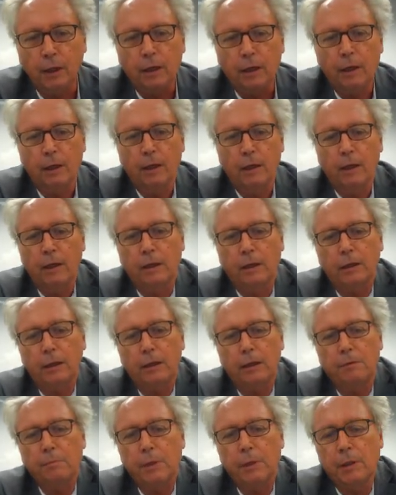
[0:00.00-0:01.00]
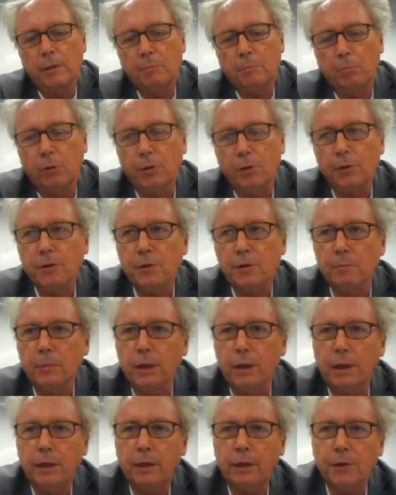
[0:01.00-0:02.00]
That means
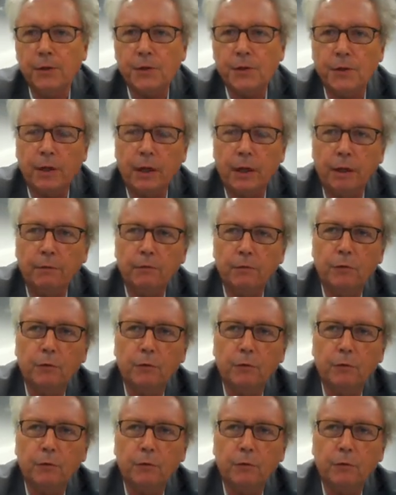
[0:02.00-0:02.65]
policymakers have